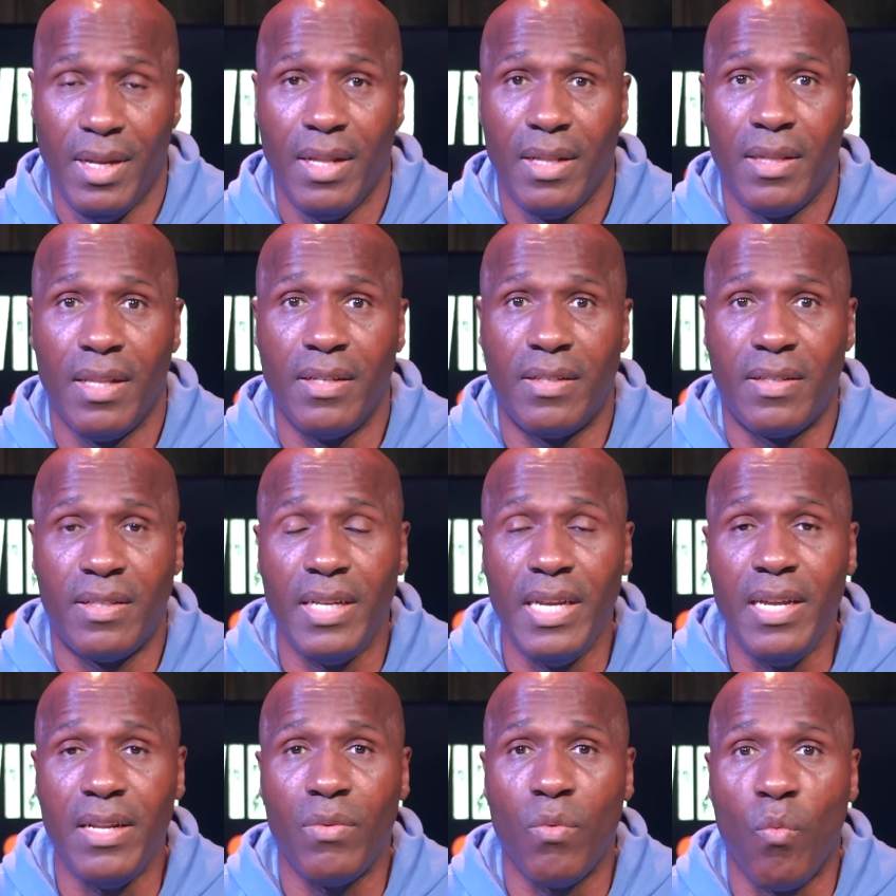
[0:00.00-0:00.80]
The
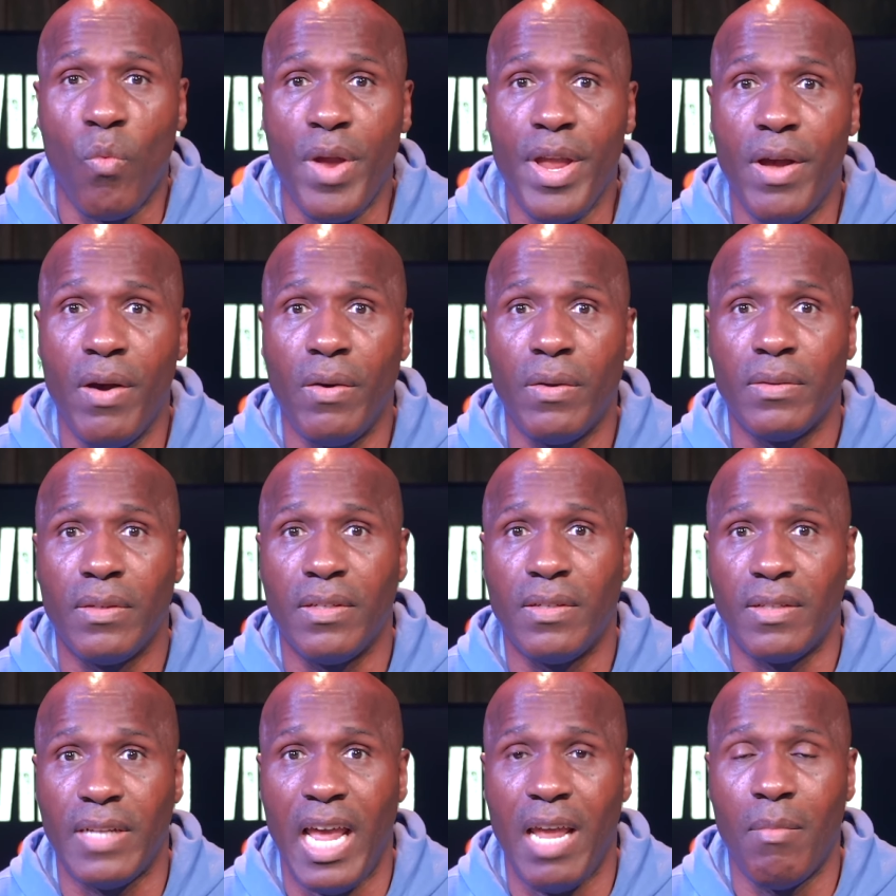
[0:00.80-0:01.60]
seat wields the
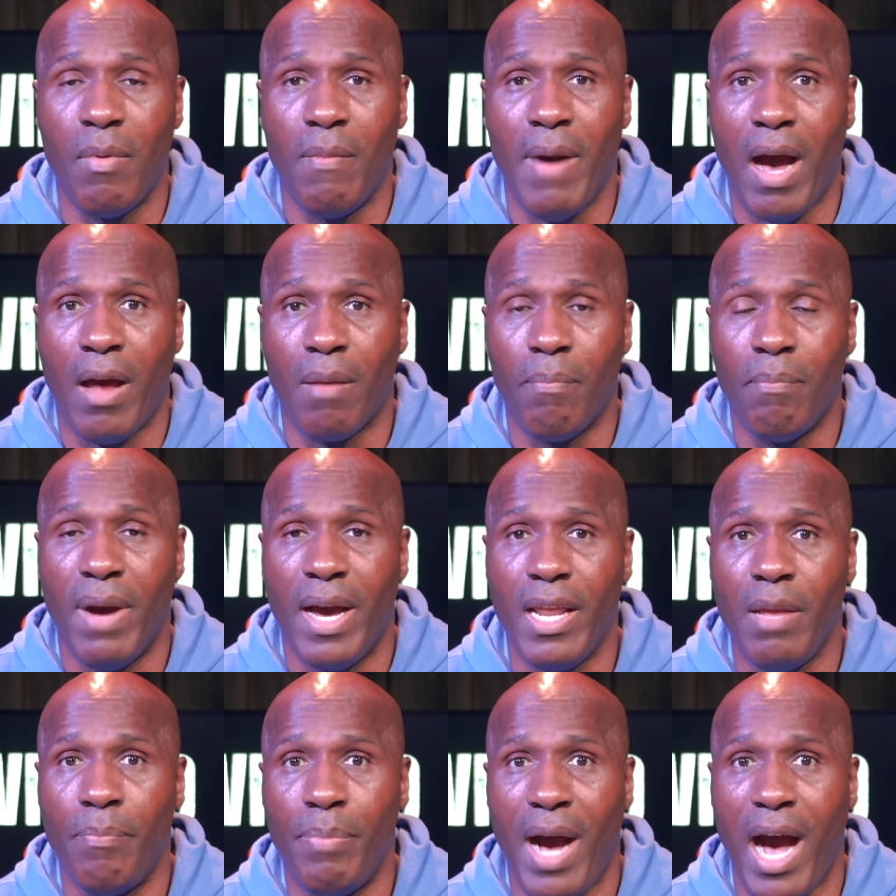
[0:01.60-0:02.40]
same amount of
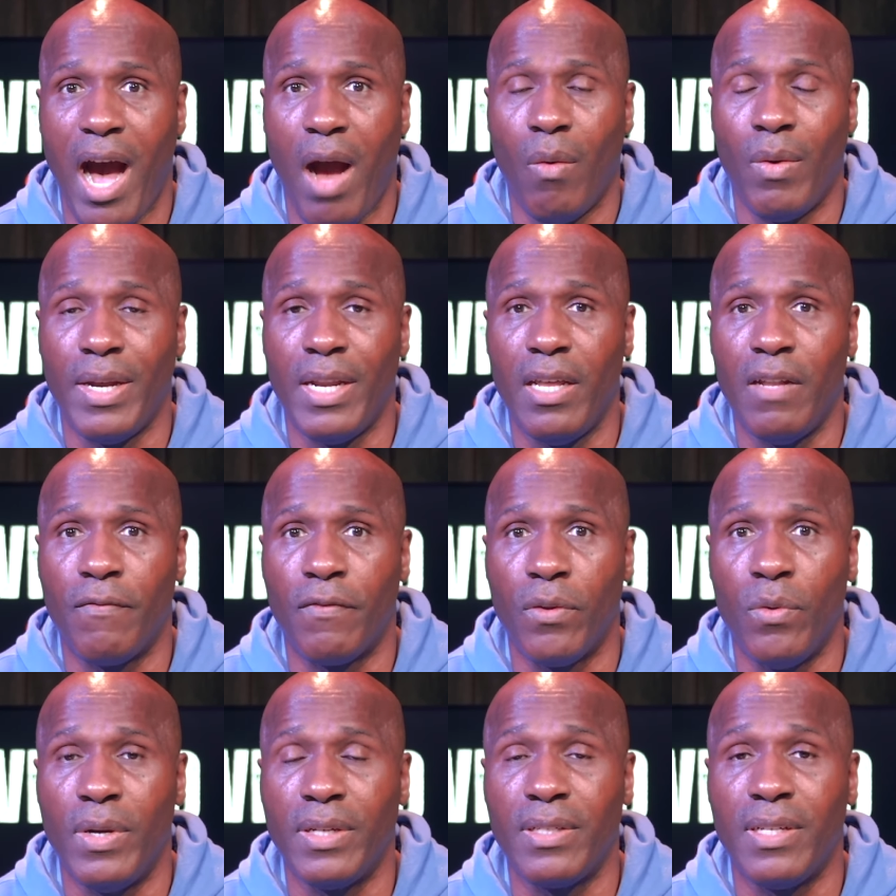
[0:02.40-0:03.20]
money, power, and
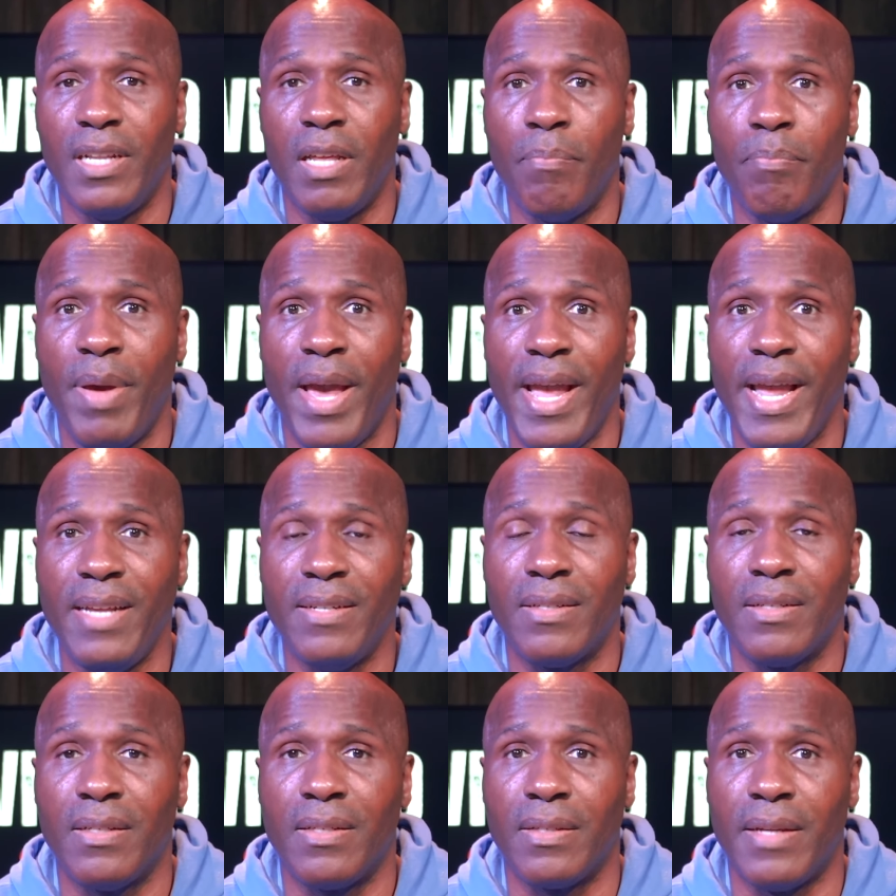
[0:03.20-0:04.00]
influence, and it
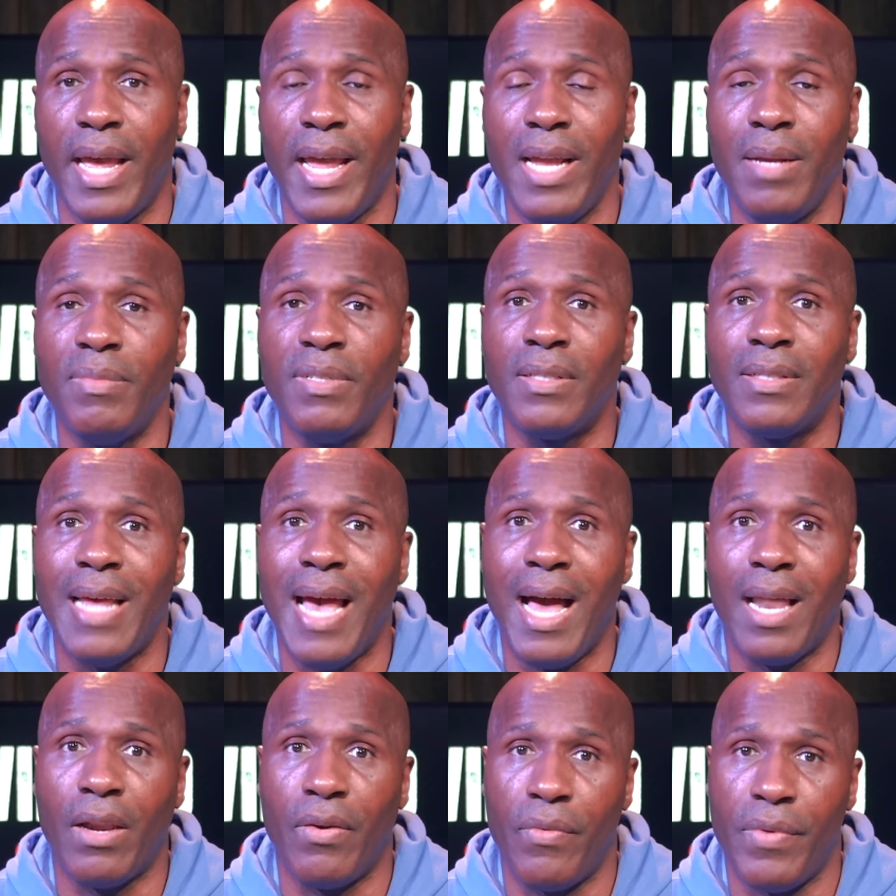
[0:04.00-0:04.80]
pays the same
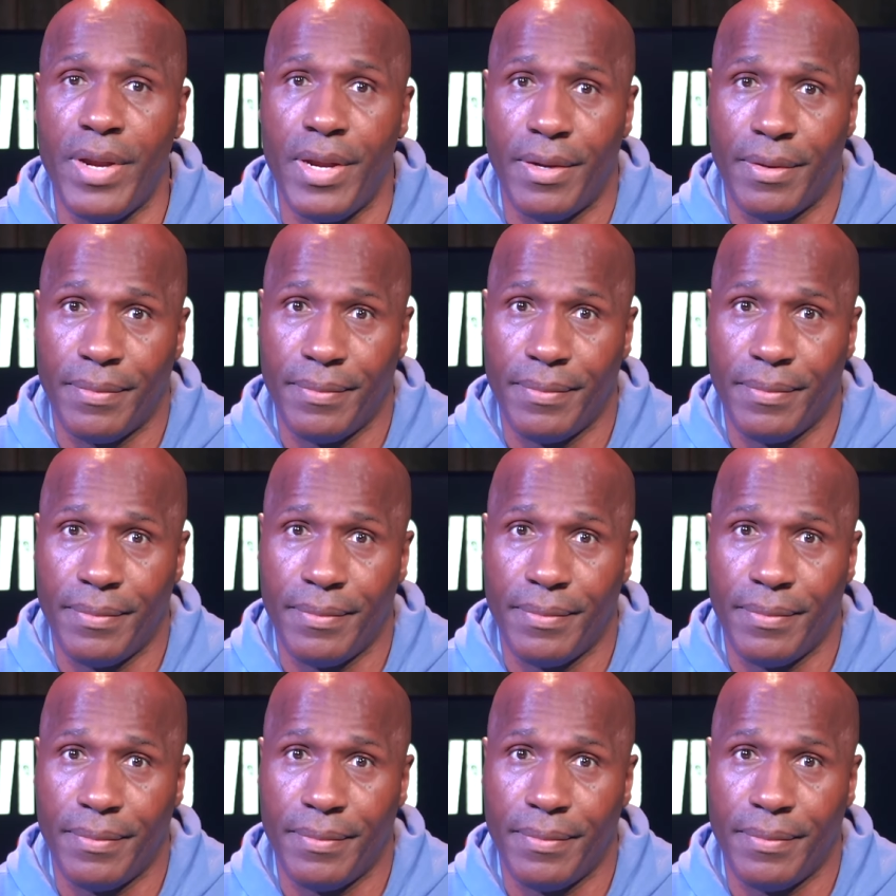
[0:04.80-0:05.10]
salary.